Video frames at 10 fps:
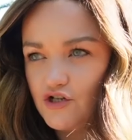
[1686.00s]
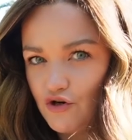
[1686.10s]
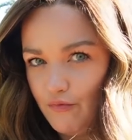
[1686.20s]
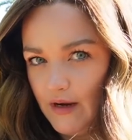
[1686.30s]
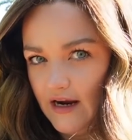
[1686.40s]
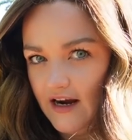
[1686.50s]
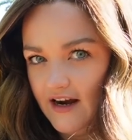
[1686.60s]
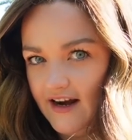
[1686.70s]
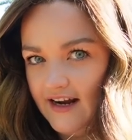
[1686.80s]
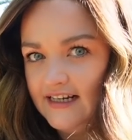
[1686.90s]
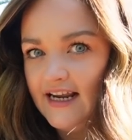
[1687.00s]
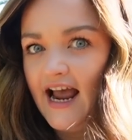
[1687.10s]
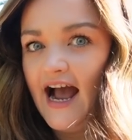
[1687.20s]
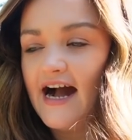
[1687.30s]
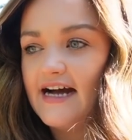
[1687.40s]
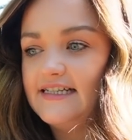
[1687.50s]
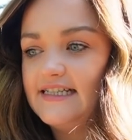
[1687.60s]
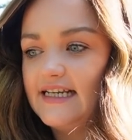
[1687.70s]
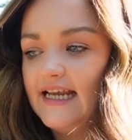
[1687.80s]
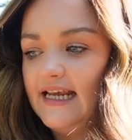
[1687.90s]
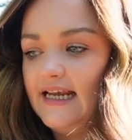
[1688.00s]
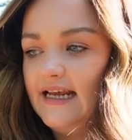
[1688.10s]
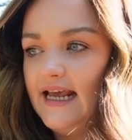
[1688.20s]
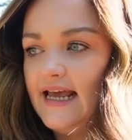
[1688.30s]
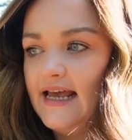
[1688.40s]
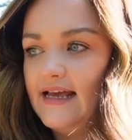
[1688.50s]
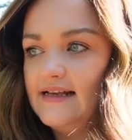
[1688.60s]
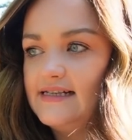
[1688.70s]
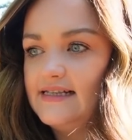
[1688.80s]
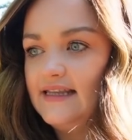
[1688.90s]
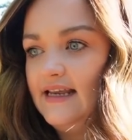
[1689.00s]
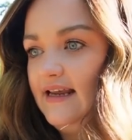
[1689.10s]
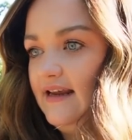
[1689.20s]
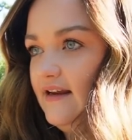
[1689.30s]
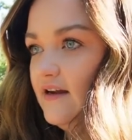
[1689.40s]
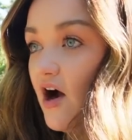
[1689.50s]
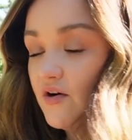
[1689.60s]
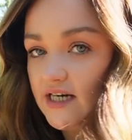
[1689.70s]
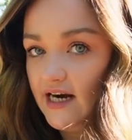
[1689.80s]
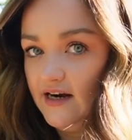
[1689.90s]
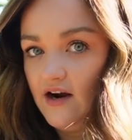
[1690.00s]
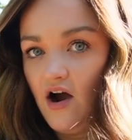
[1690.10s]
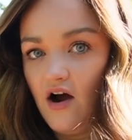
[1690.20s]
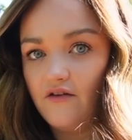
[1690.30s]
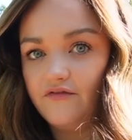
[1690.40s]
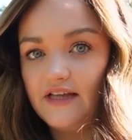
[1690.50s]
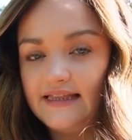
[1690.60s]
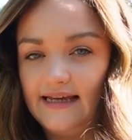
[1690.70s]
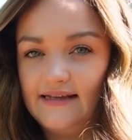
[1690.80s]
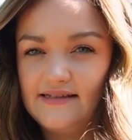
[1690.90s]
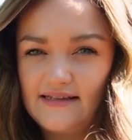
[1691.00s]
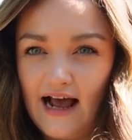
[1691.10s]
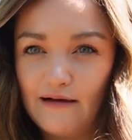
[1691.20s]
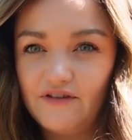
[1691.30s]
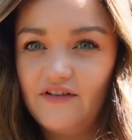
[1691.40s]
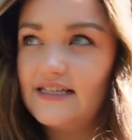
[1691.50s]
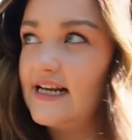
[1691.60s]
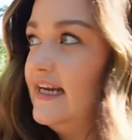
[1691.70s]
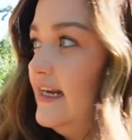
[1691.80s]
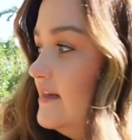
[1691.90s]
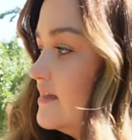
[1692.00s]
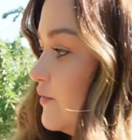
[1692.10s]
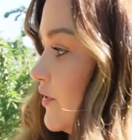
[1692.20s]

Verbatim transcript: Jaubert, and he is the owner of this almond field, and he's the